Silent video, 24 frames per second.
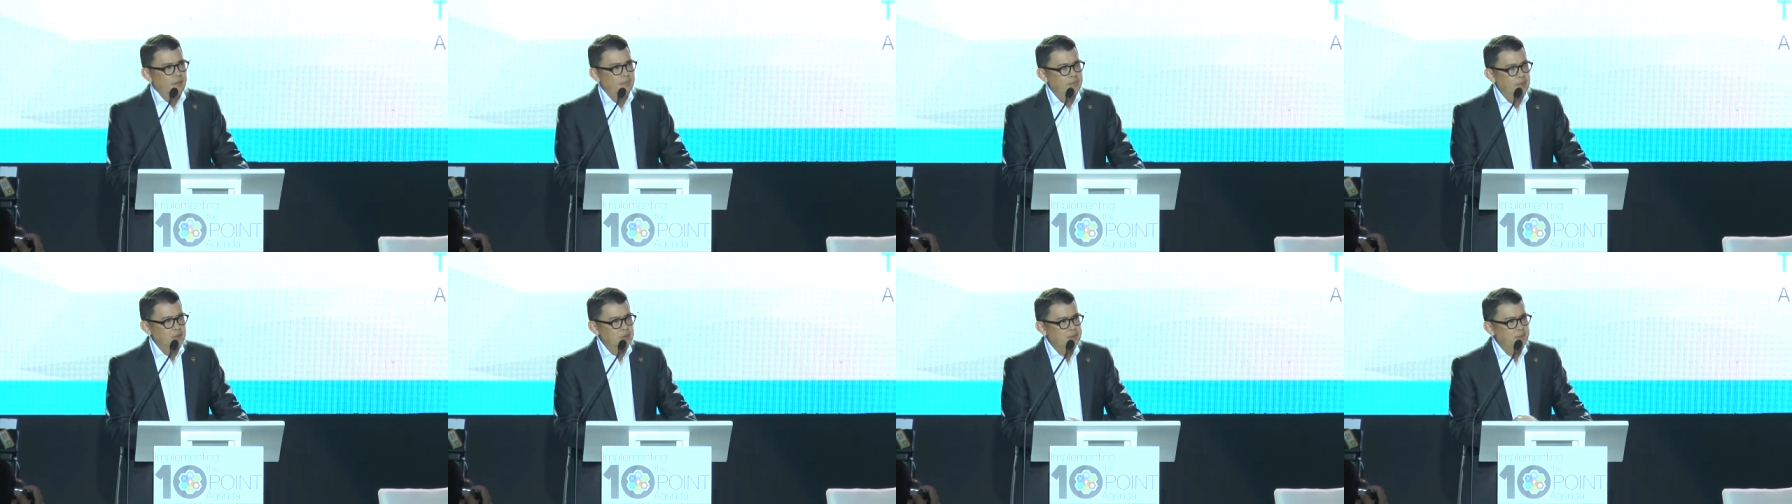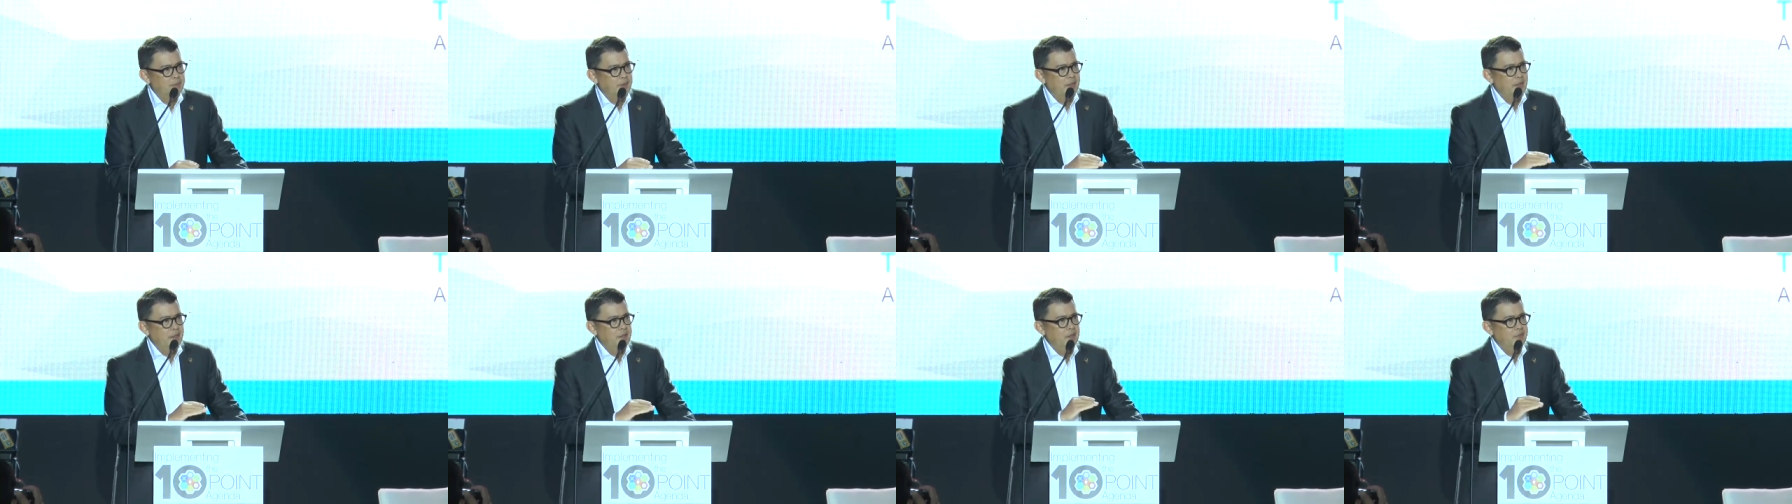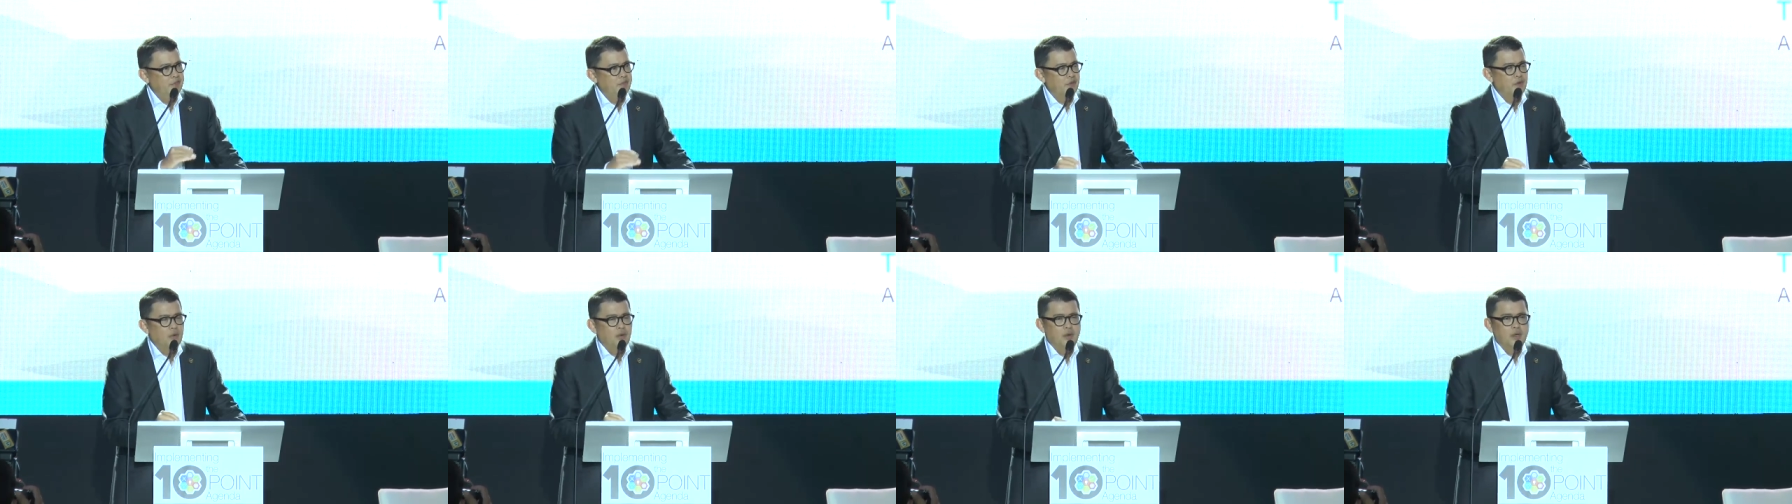A
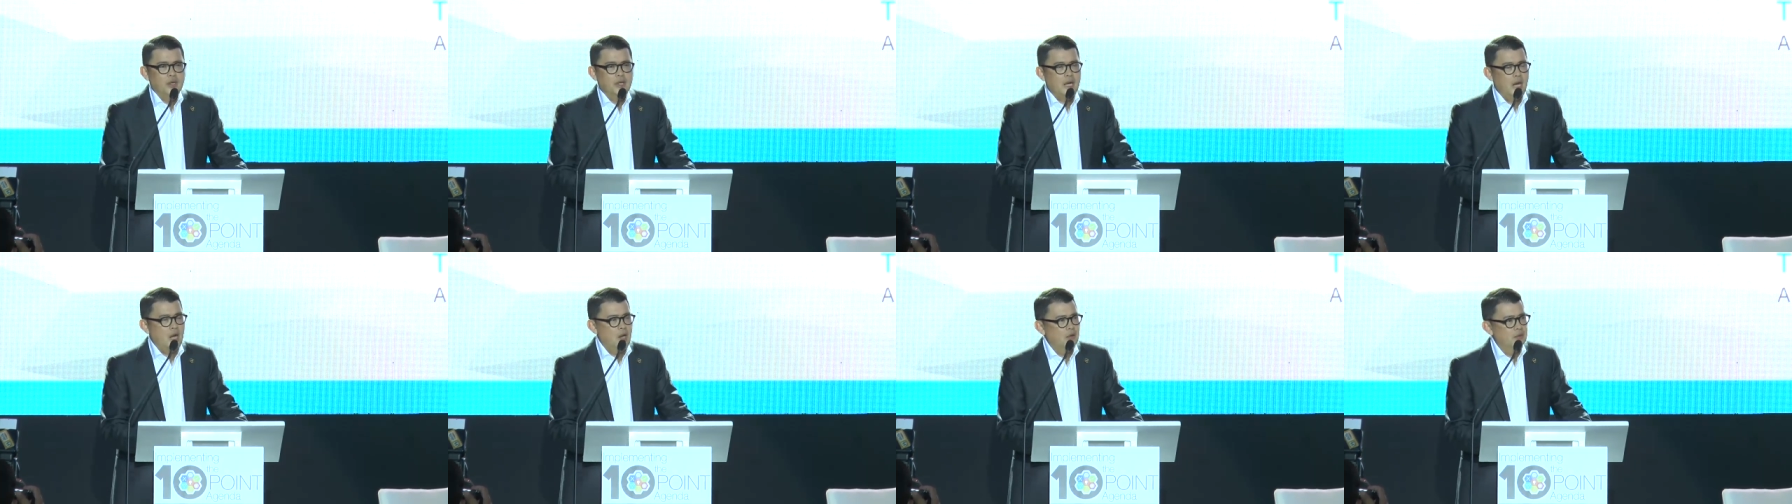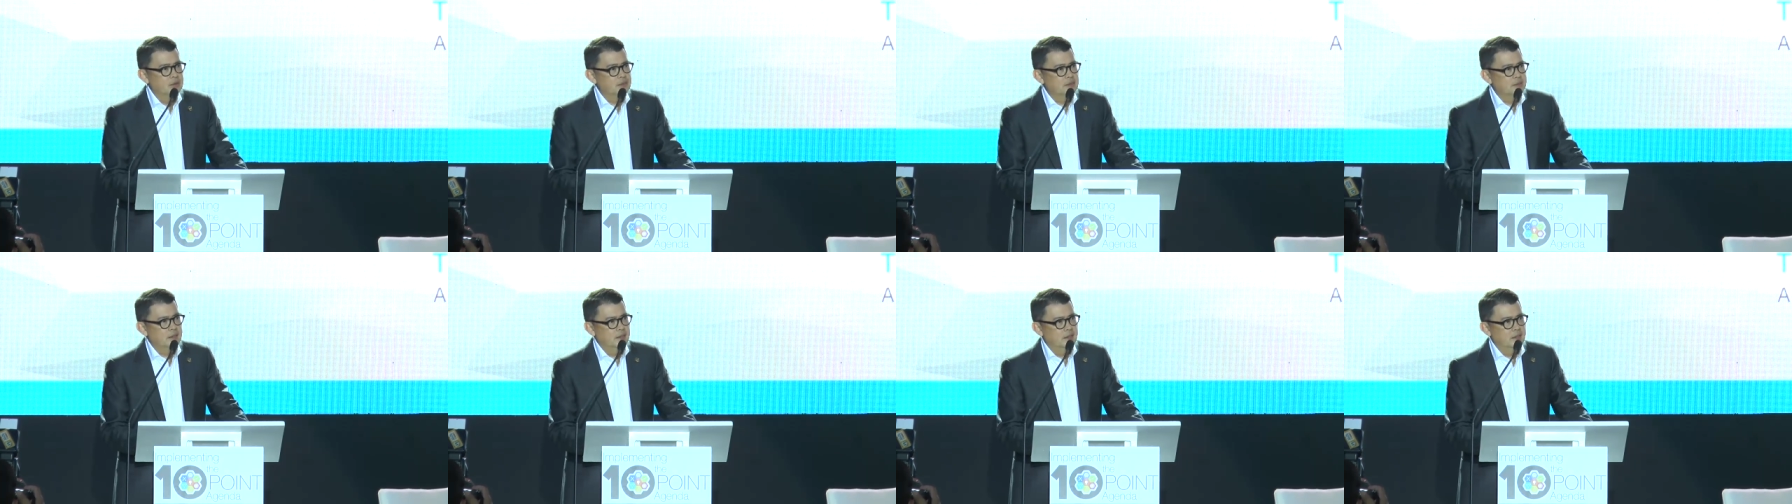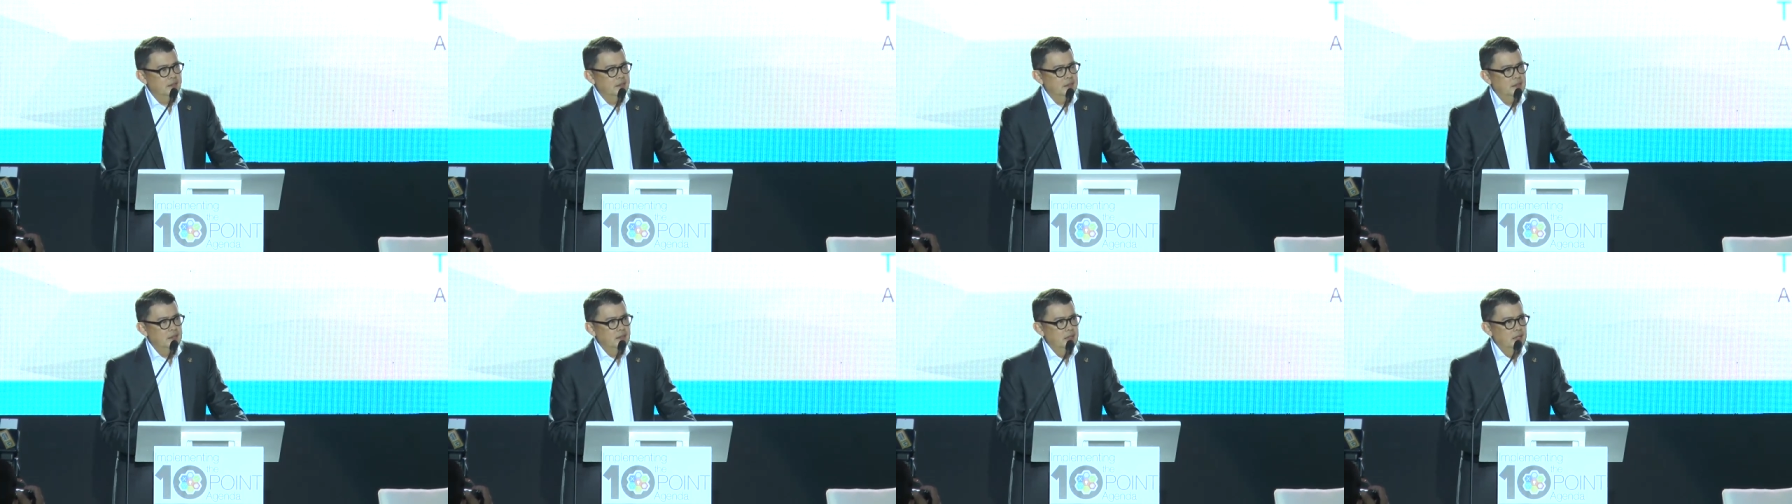Prosperity for All
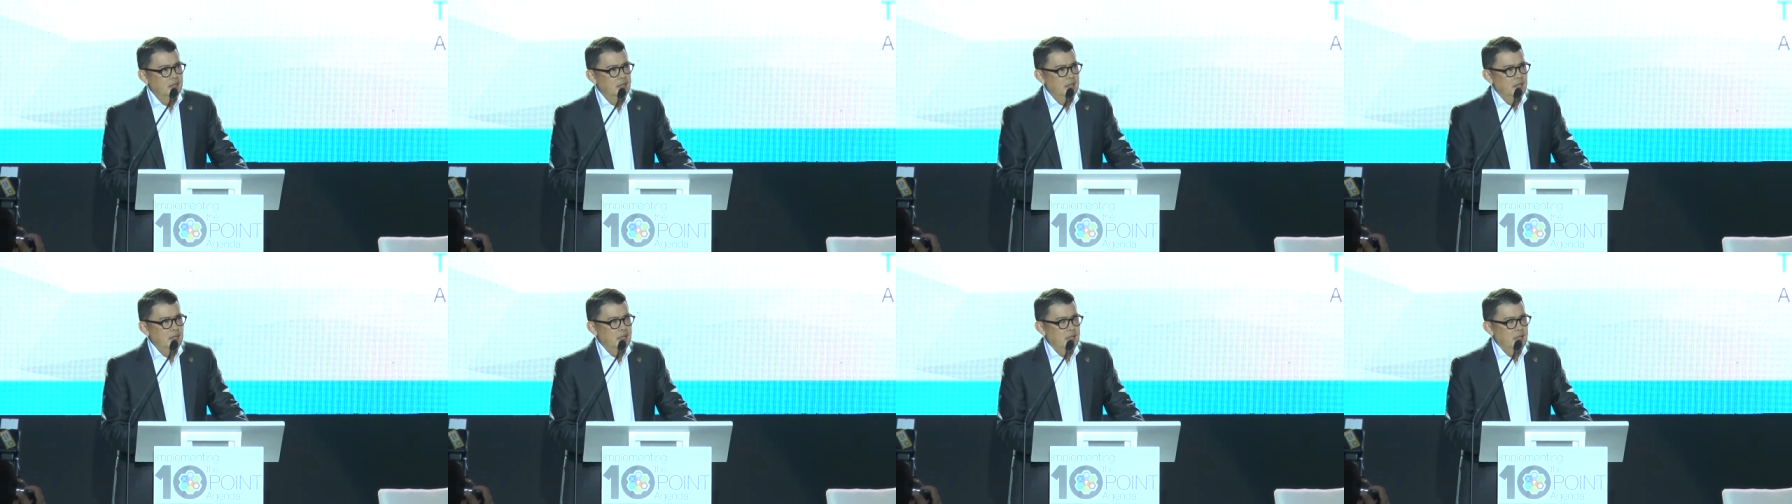Council